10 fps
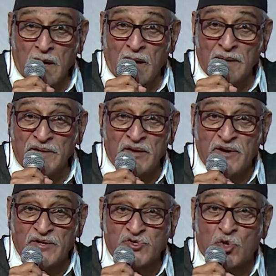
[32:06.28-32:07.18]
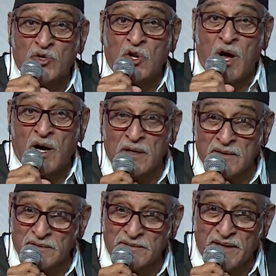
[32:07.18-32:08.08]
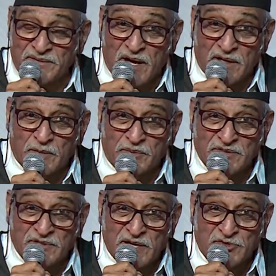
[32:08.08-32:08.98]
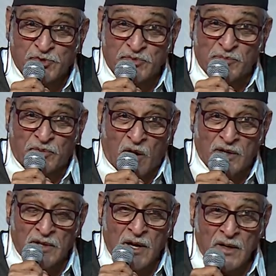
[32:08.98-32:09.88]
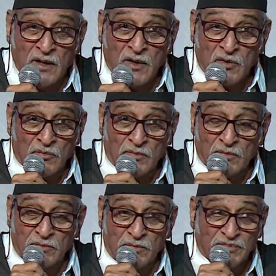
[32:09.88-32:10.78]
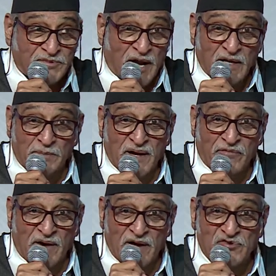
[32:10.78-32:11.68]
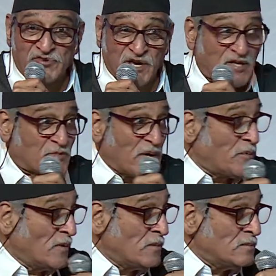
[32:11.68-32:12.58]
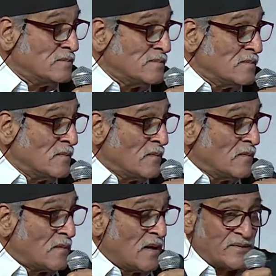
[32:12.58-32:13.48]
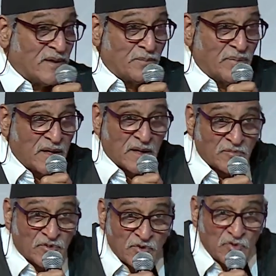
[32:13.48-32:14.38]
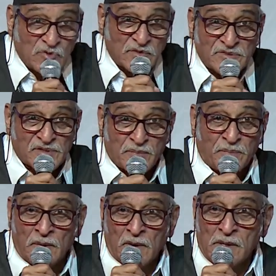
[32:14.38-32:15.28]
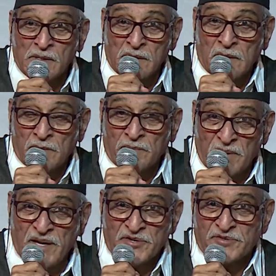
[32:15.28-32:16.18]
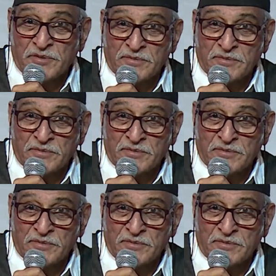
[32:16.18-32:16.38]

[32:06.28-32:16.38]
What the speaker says: and they wait so long that the other person has to be brought tied by 5-6 people, and they bring him to you and say, please,